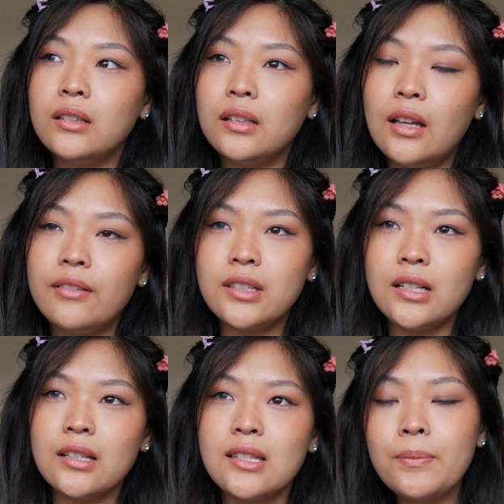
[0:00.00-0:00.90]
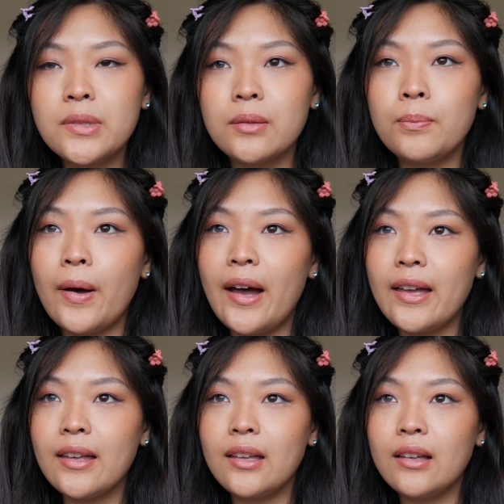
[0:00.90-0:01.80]
loved and accepted
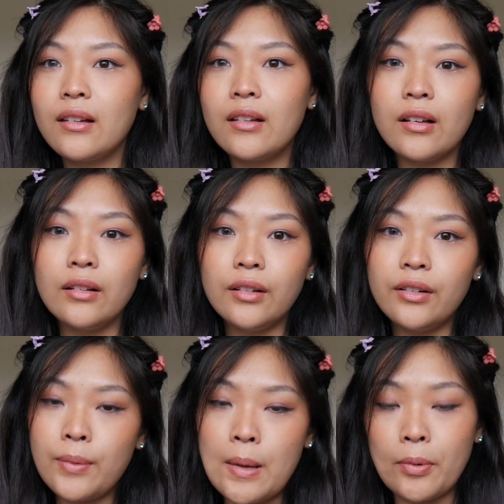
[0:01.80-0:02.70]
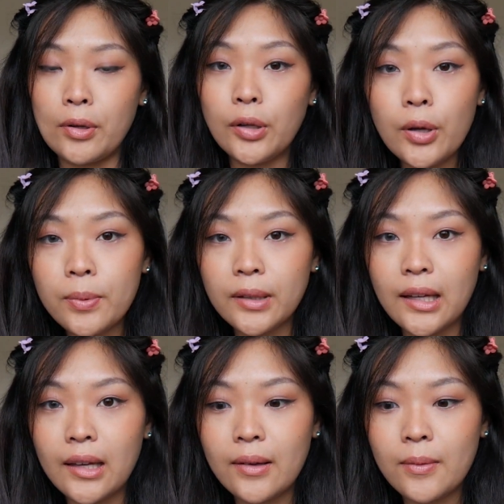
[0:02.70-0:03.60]
by a lot of people
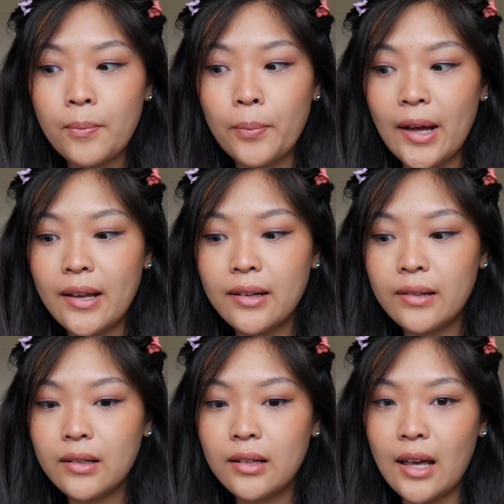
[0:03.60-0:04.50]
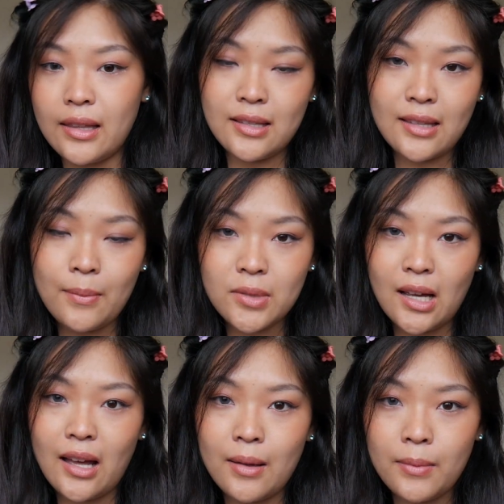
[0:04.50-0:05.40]
globally, but at the same
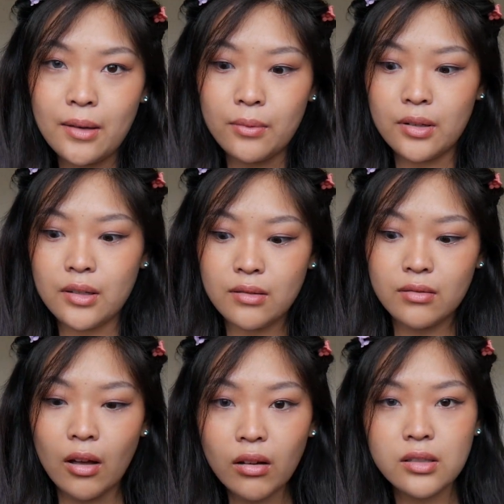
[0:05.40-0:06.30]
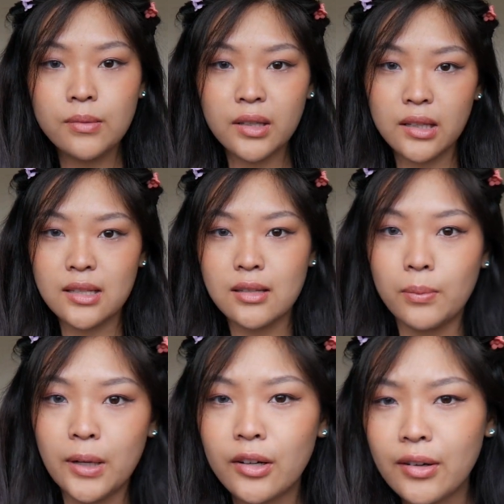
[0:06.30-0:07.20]
time, it would ultimately still
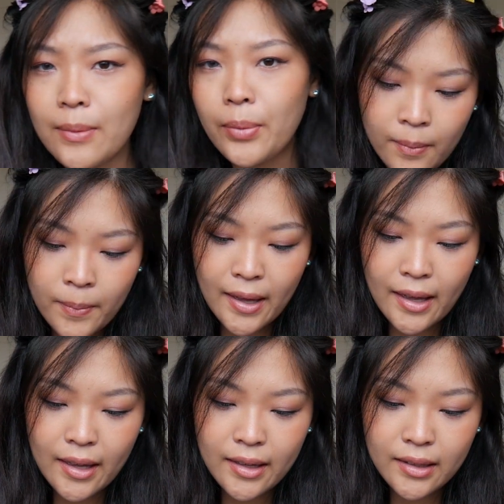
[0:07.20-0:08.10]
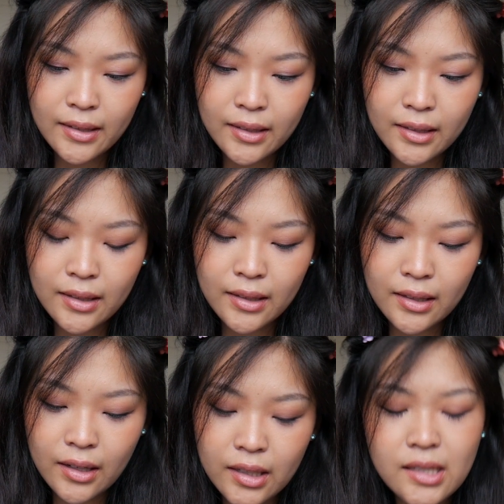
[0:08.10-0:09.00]
be Korean pop. But
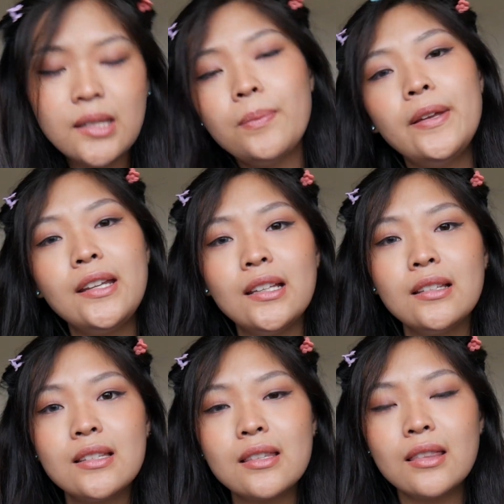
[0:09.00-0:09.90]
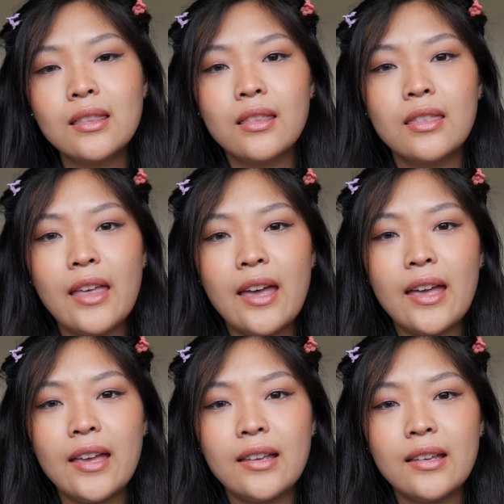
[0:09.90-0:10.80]
honest opinions,
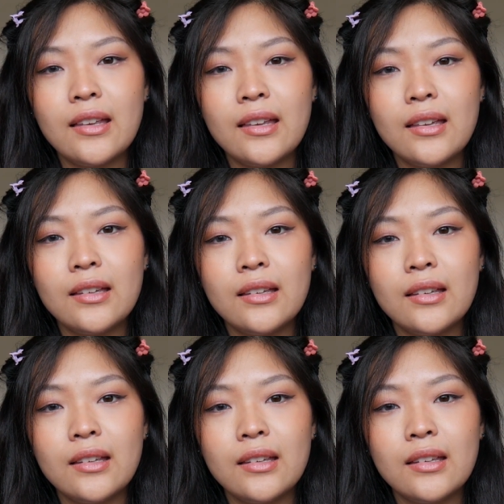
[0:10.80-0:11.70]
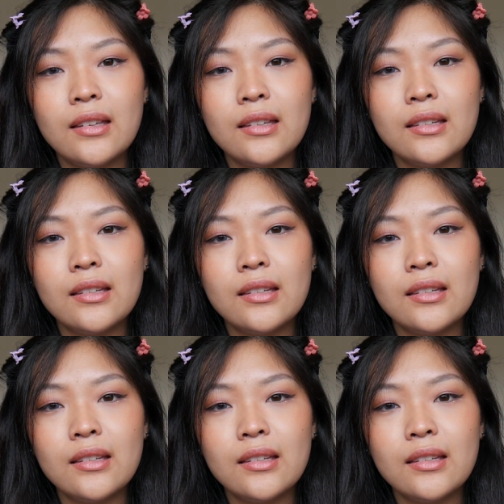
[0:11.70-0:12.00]
they